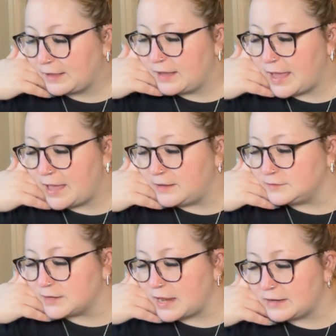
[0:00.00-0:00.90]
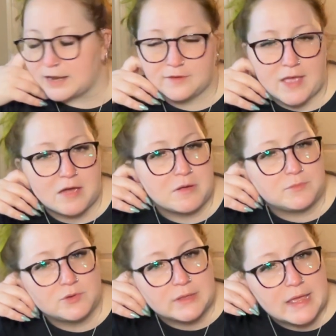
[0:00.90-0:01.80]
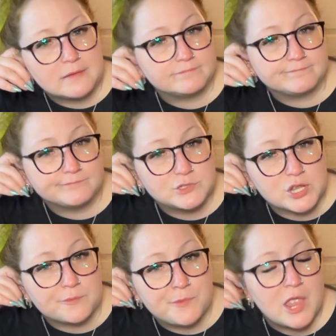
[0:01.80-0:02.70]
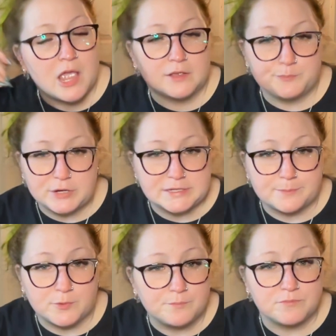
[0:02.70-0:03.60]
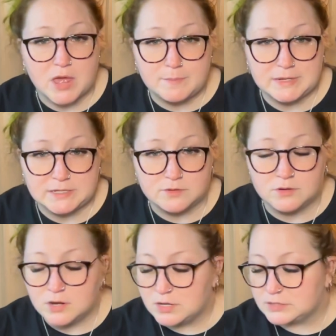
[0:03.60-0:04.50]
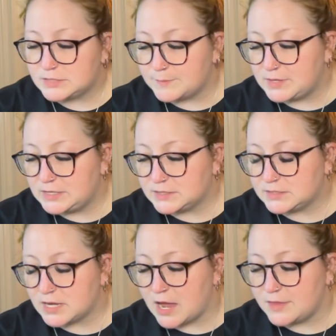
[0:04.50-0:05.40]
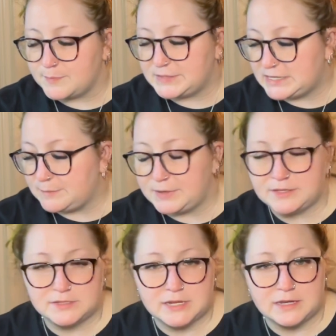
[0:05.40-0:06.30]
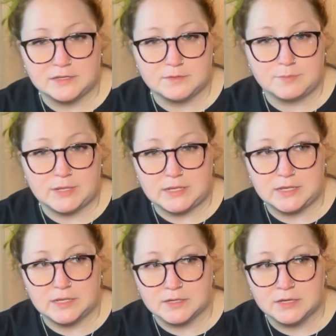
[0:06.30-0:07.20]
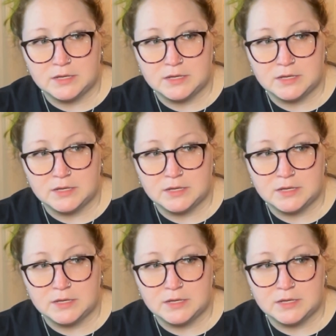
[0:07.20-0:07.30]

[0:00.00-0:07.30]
and kind of how I'm doing that. So pretty simple, not a big deal. Some of these, the petite beads tend to be